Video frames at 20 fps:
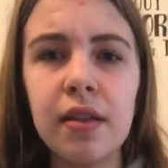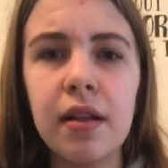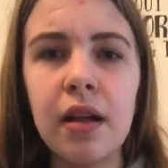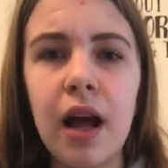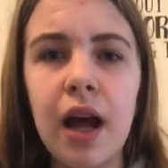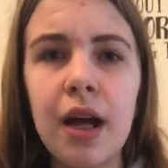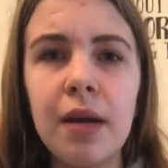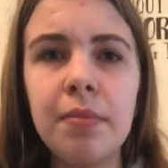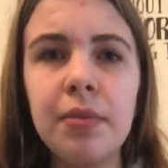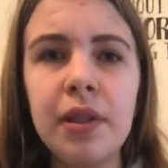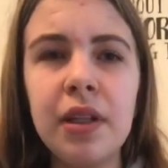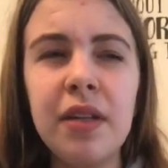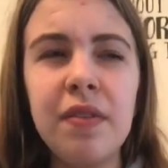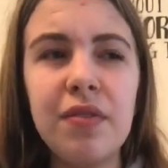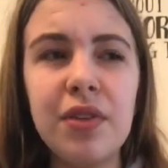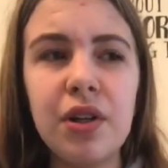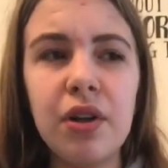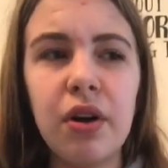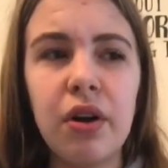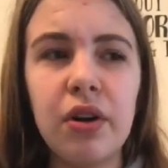I believe
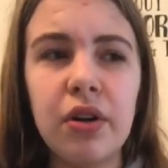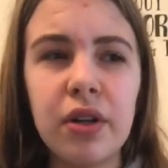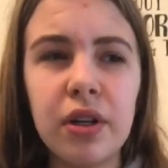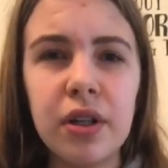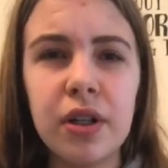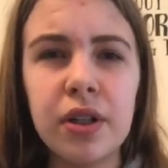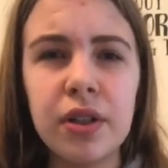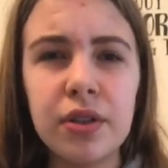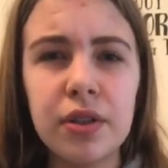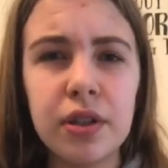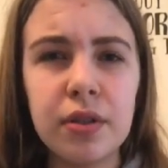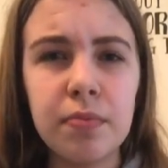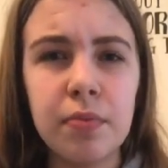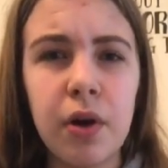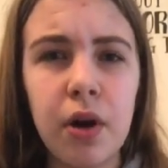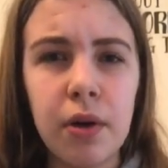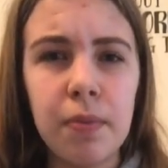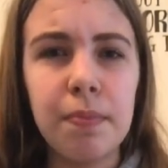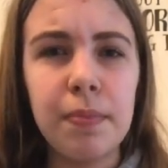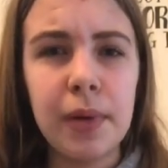there are
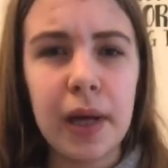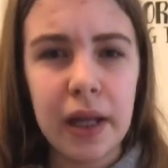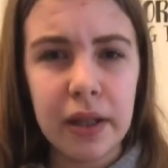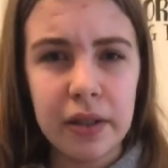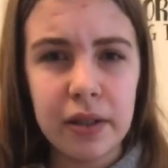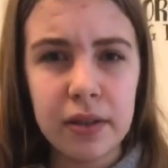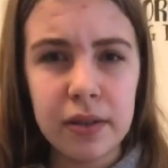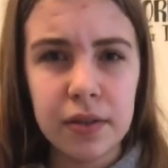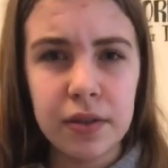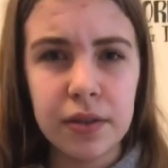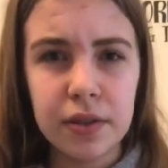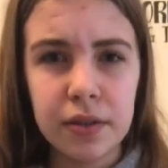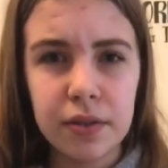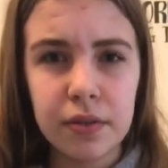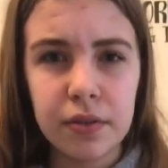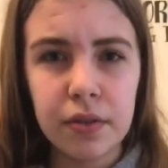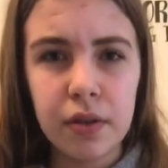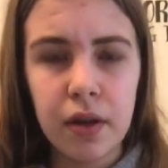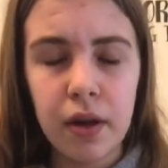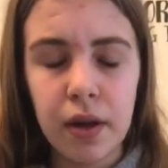small pellets
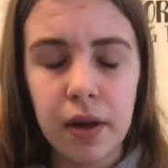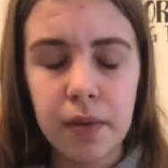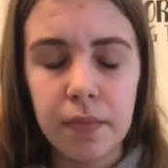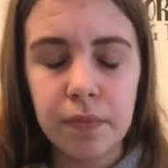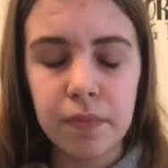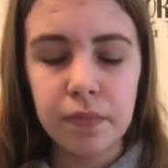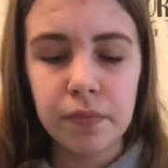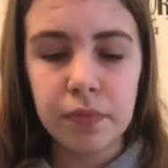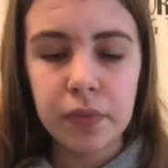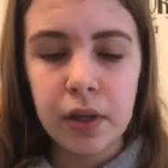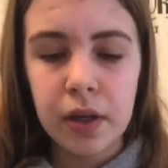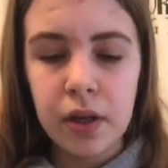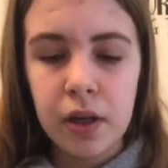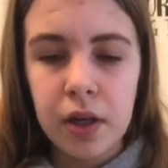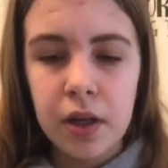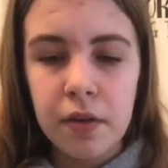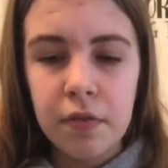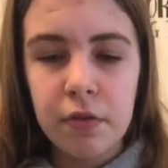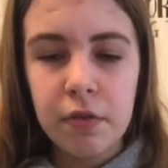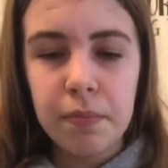
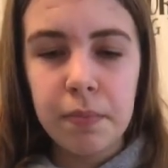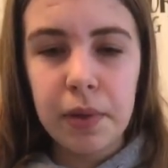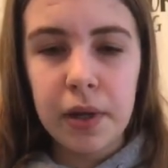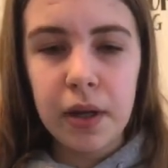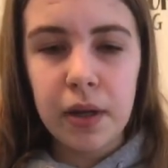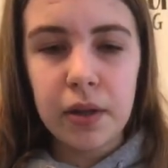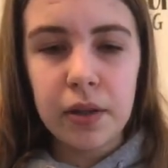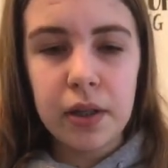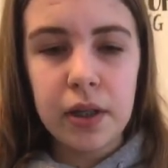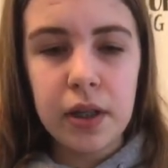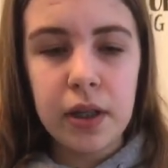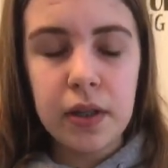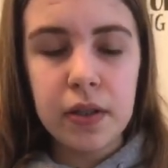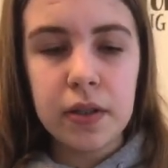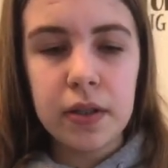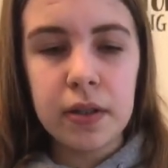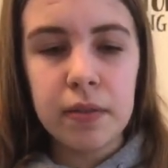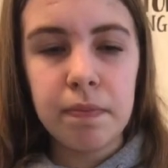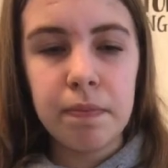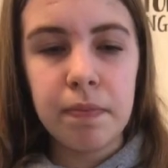for
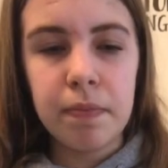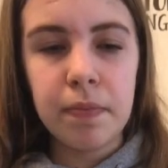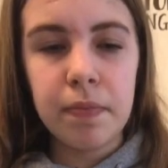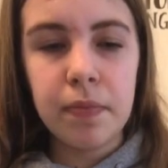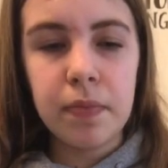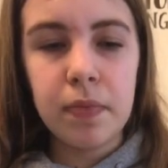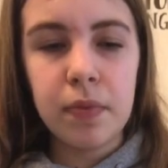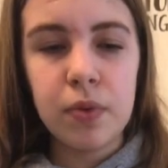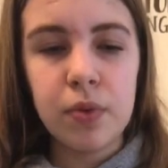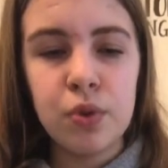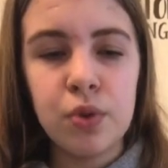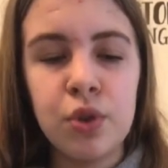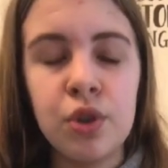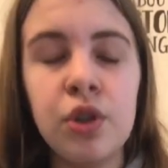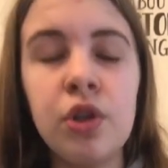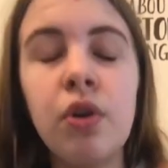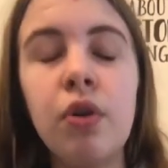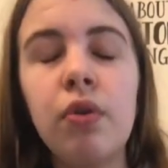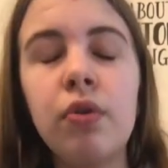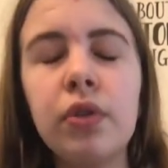parakeets.
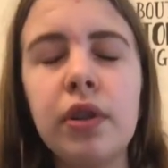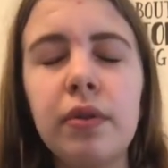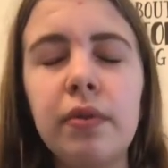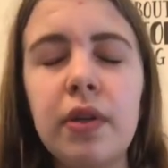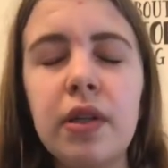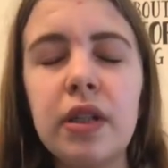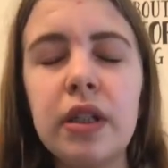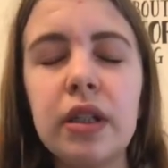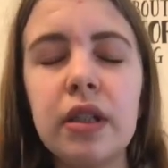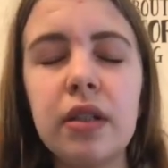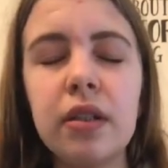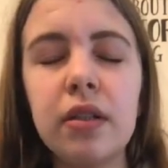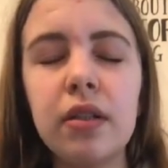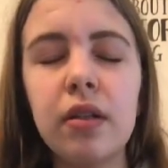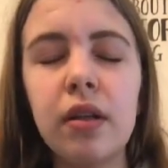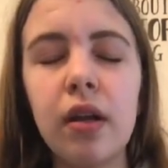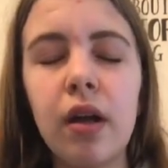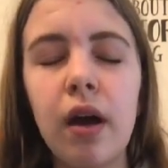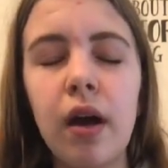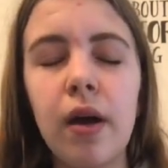The only
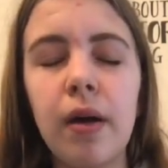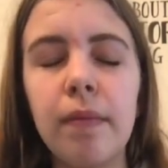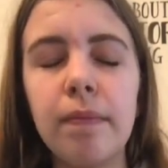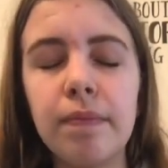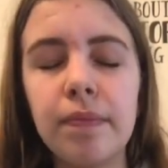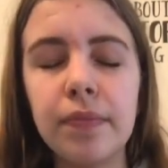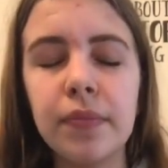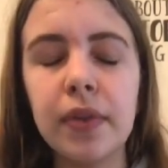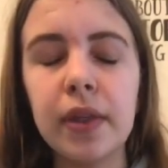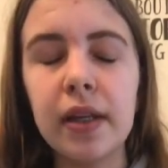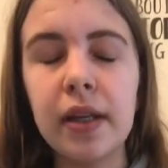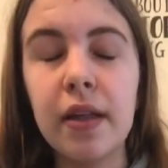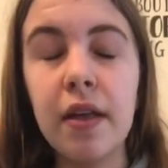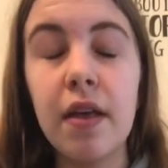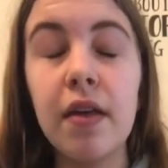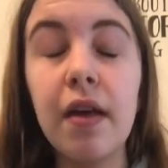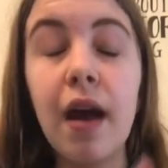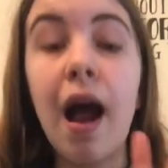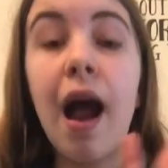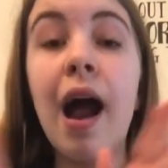reason
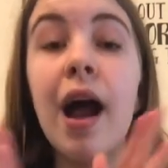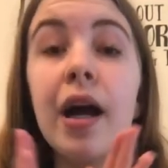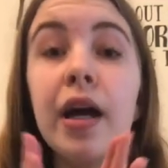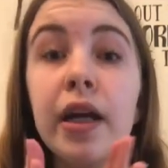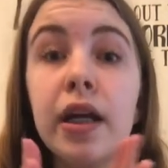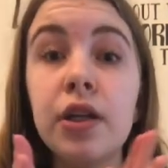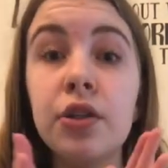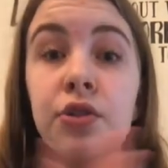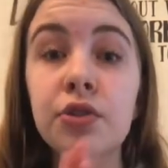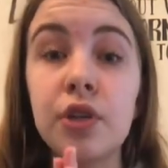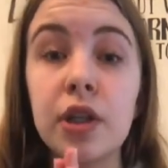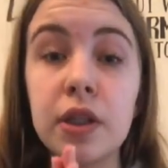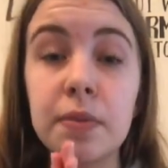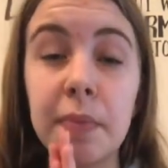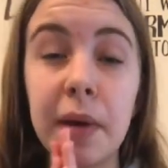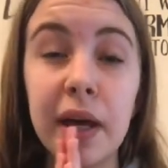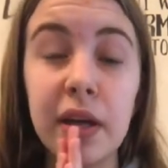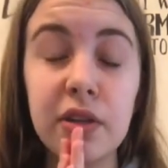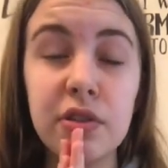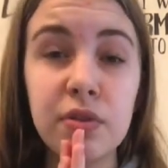I stress
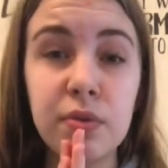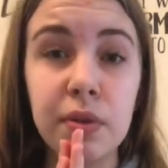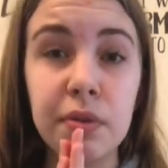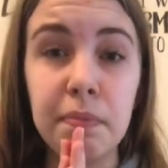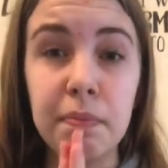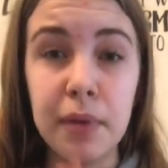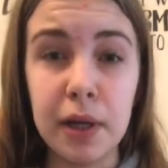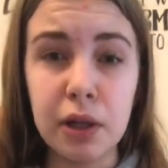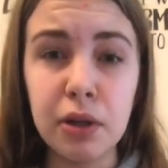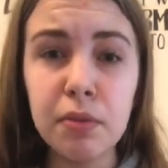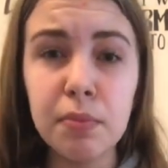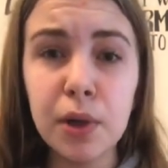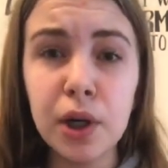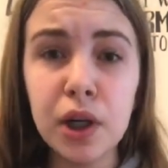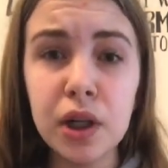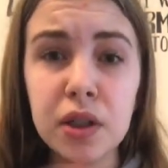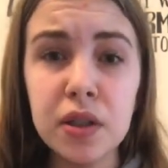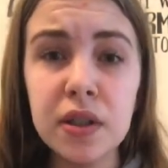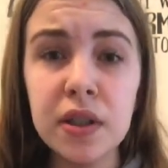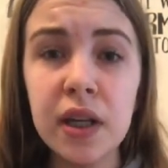pellets with bigger
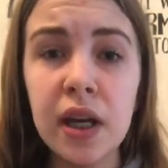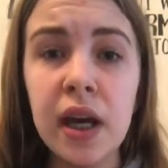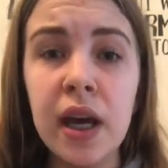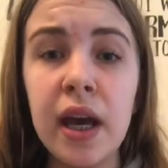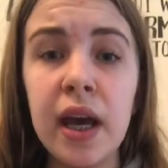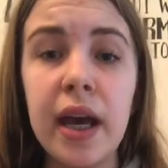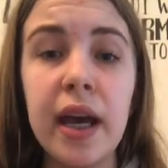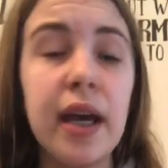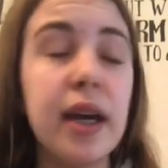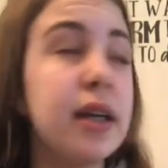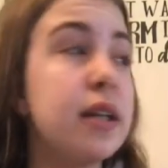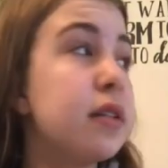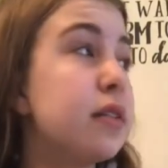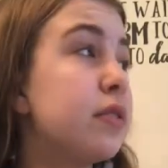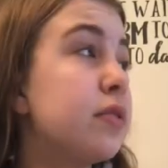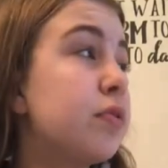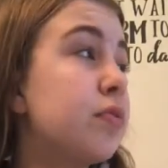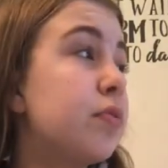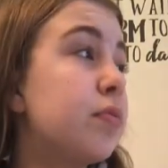birds, and